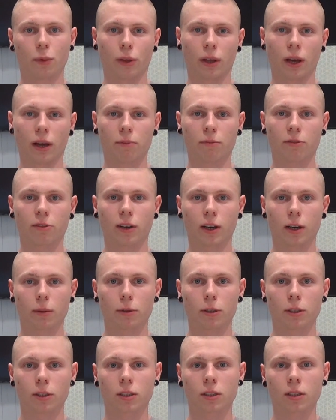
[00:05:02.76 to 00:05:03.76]
with hemp
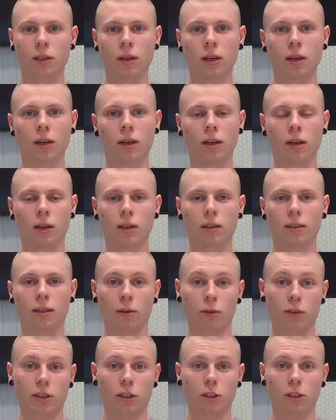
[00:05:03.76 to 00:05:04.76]
fibers.
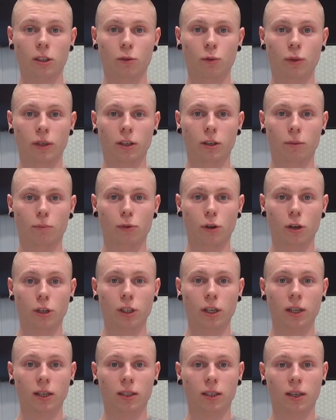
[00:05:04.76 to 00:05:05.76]
That was actually a really good
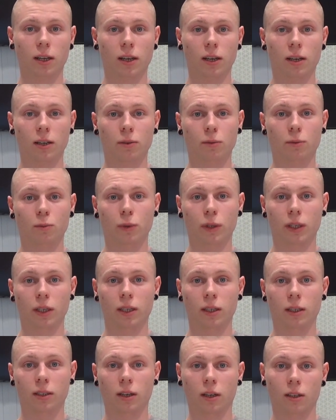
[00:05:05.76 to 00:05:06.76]
project and
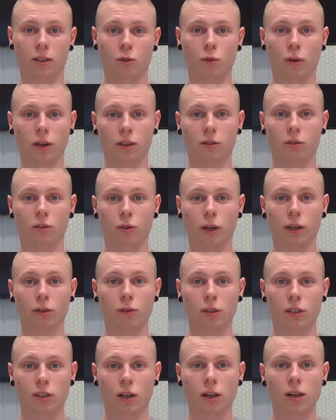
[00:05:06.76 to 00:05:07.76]
we got quite great
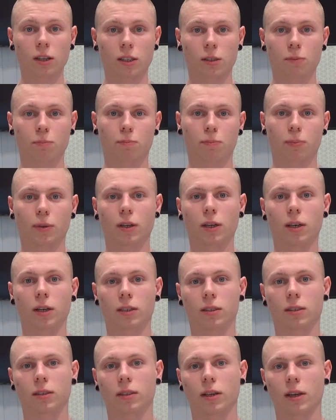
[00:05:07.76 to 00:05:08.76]
results,
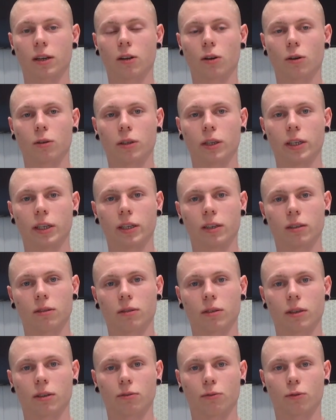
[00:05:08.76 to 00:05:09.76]
but then only
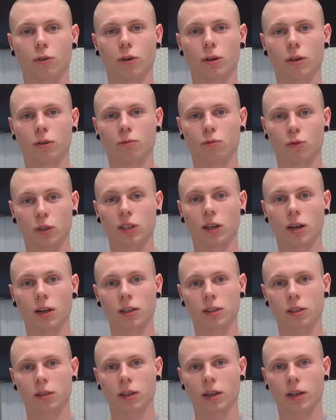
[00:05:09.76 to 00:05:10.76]
for
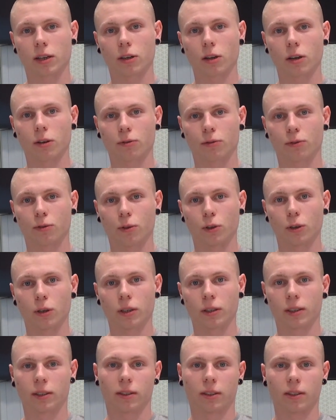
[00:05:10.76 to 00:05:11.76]
results and not
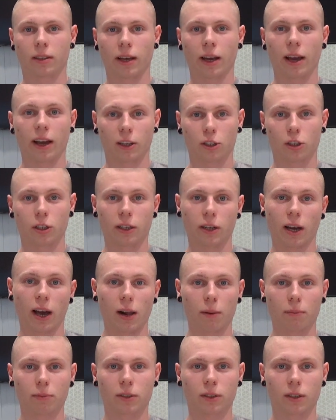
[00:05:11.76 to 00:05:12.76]
for they actually
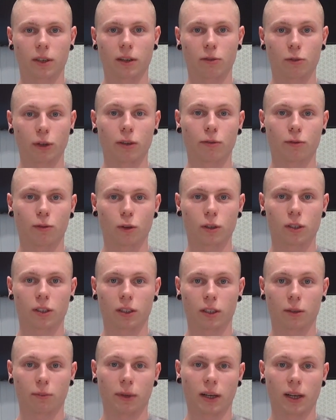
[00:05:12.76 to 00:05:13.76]
helped
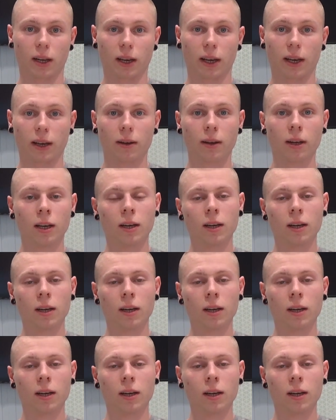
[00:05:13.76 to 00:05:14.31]
reinforcing the PLA.